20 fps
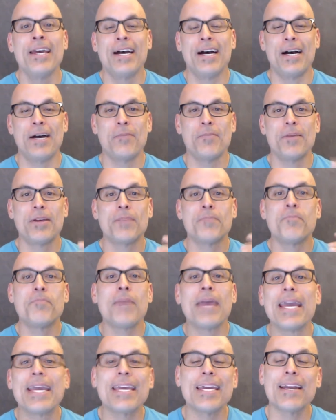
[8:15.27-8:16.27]
Um,
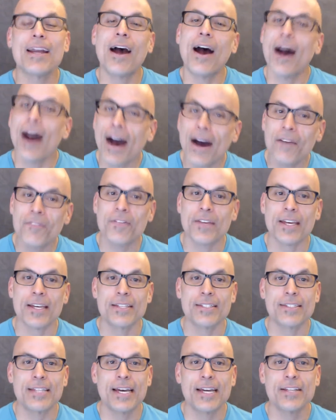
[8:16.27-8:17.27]
make it
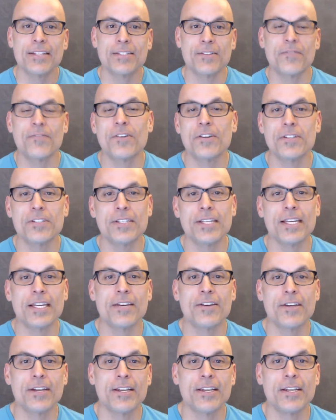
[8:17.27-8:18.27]
obvious. That is the first
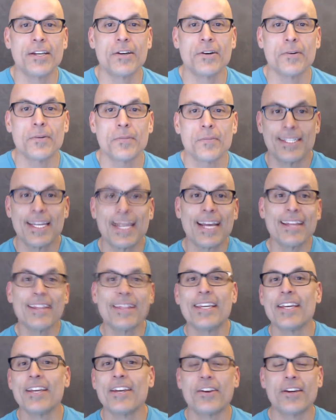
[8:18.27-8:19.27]
thing you can do.
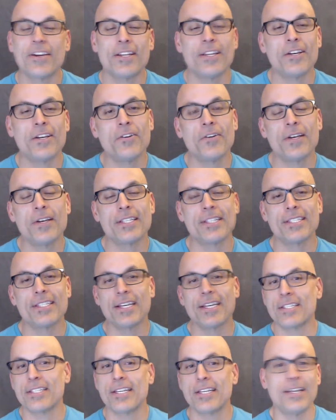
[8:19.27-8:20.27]
Second thing you could do is,
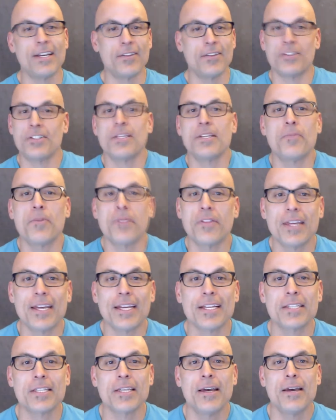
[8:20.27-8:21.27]
is another simple
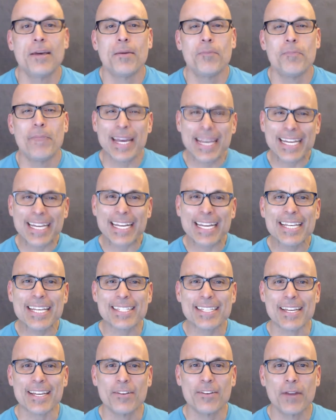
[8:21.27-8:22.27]
thing is make it
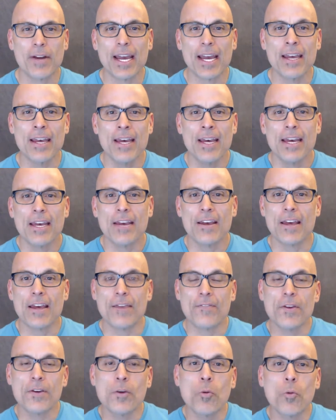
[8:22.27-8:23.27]
easy, right?
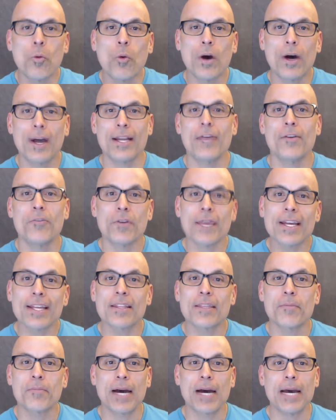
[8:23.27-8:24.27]
If you want to
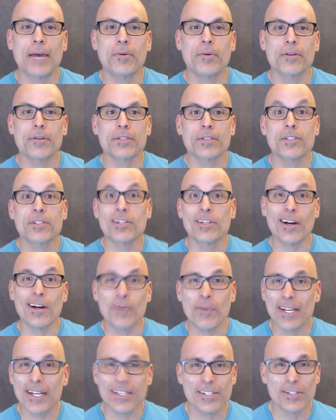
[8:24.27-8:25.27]
read the Bible,
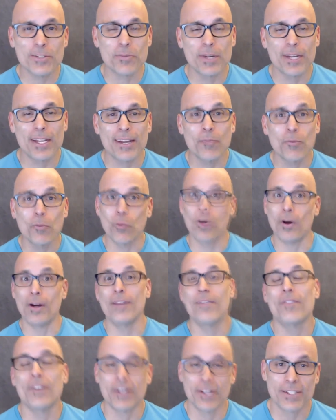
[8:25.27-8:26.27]
start by just reading
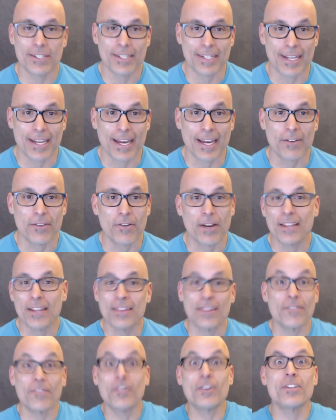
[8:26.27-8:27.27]
one verse a day,
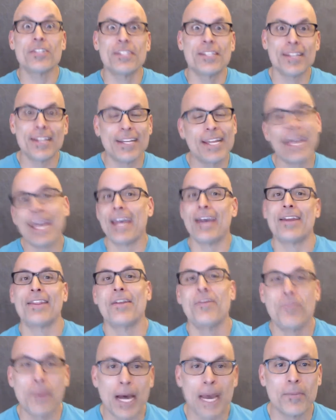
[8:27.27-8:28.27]
right? The verse of the day on
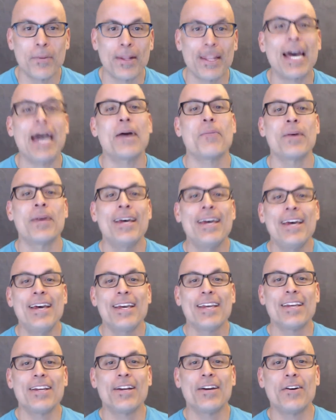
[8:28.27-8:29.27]
the Bible app.
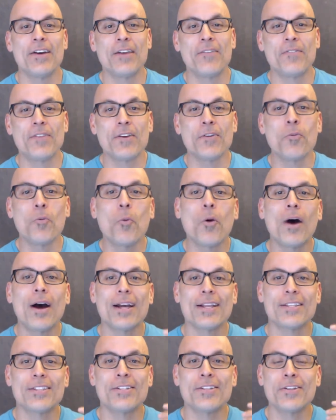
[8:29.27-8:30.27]
You know, if you
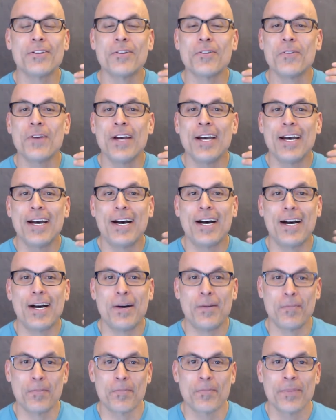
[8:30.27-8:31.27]
want to,
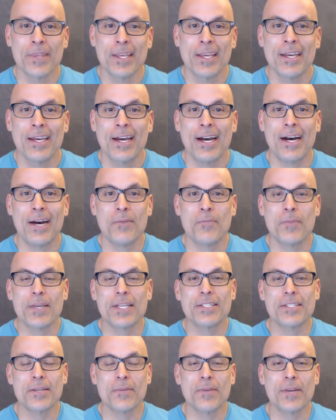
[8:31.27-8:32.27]
um, uh,
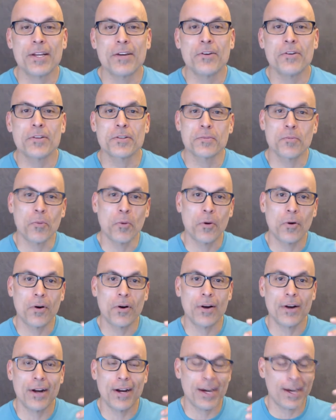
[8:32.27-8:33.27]
be somebody who is
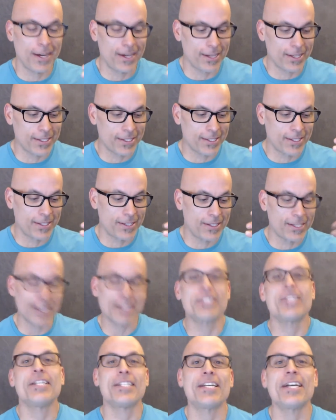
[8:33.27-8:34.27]
more uh, uh,
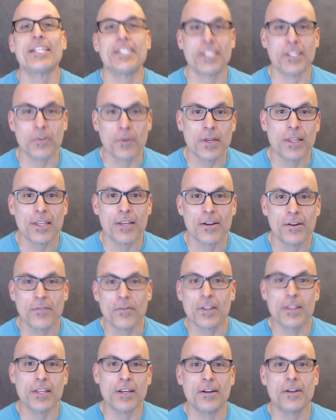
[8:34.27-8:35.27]
touchy touchy with your
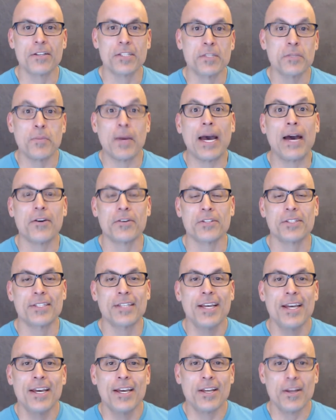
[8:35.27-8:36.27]
with your
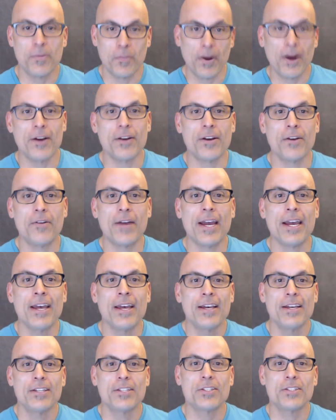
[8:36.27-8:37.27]
spouse your partner right
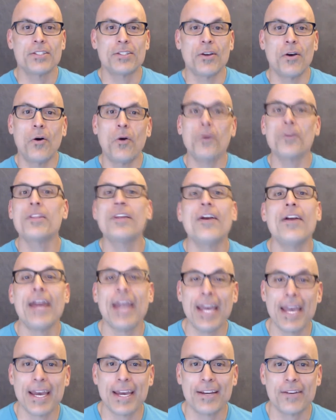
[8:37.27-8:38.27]
S- hold their
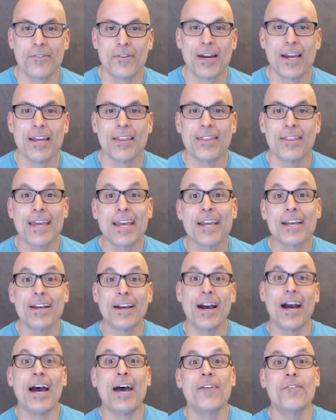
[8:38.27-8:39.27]
hand right thank
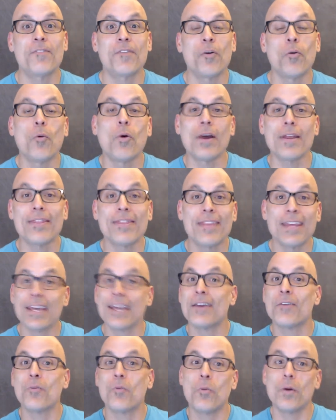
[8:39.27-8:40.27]
god for one
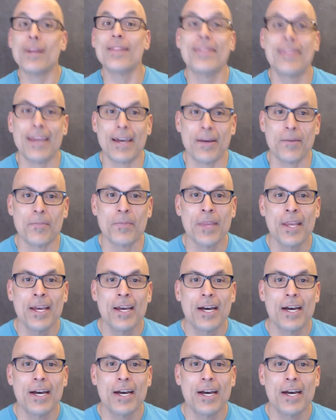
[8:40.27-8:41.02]
thing with them